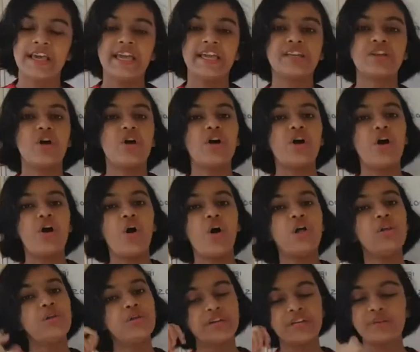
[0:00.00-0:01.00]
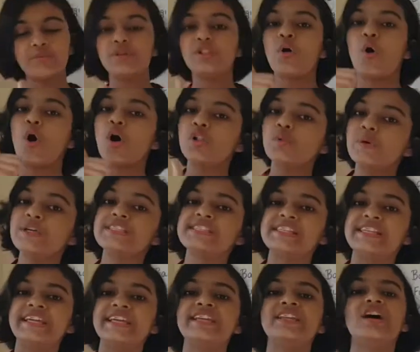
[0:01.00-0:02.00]
It will always
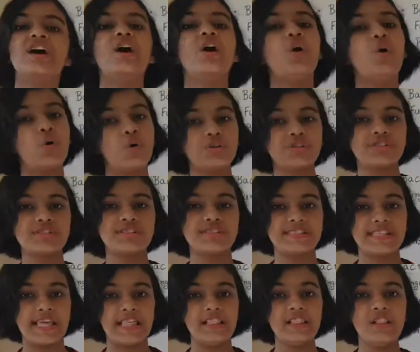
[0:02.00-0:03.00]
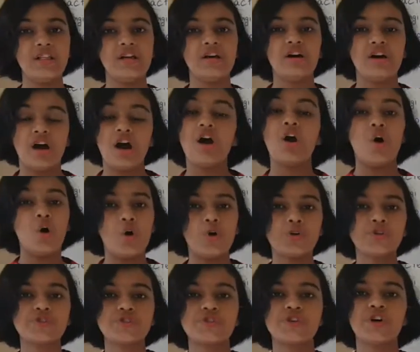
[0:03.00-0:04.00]
need a host cell, a
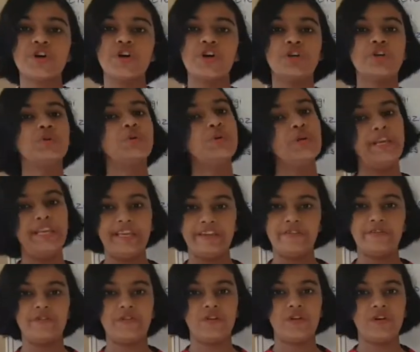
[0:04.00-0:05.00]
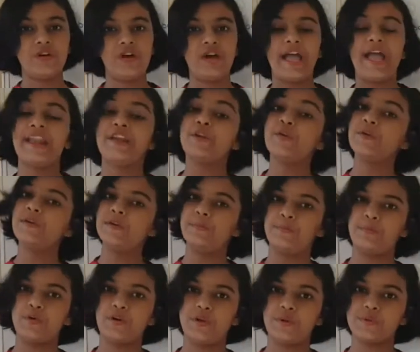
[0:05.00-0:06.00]
host to live and to
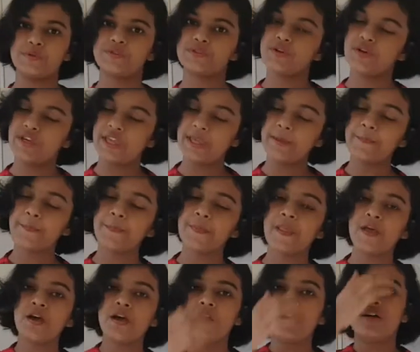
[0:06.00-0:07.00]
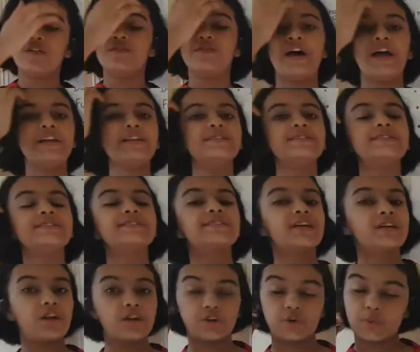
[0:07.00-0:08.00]
reproduce. Okay, viruses
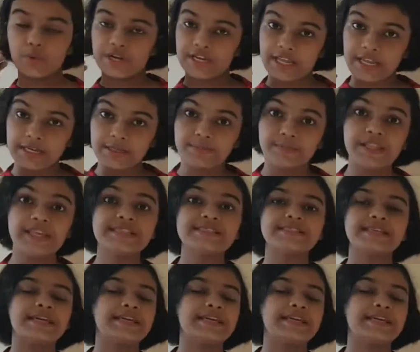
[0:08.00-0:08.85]
cannot grow in any place.